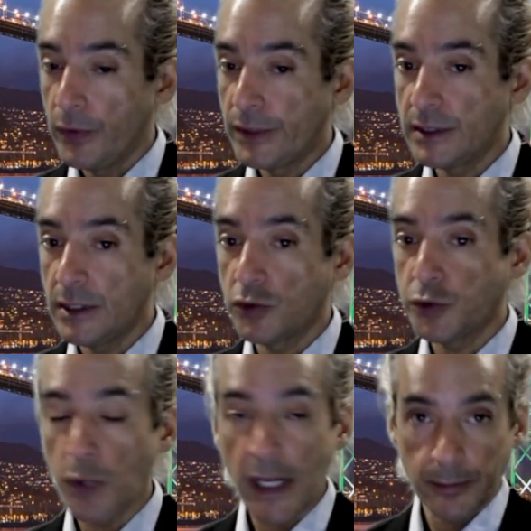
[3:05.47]
which is
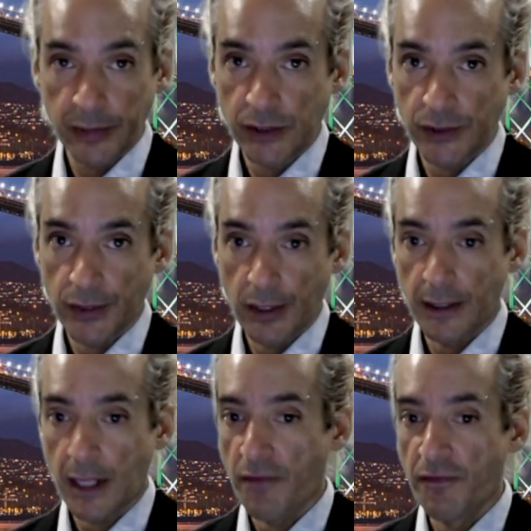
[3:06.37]
incredibly
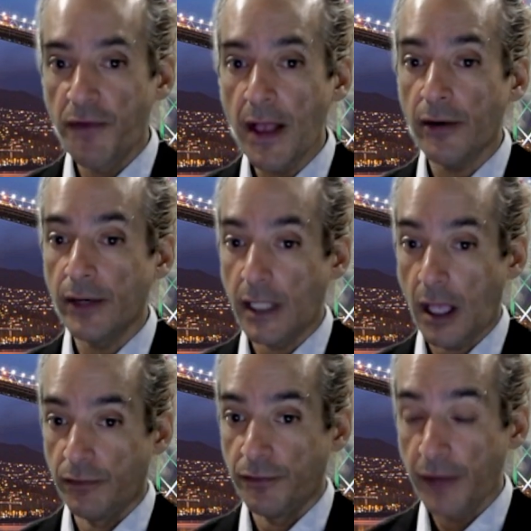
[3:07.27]
strong, very,
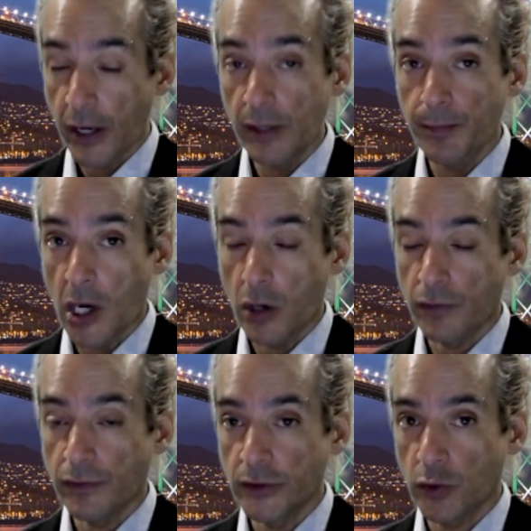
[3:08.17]
very powerful.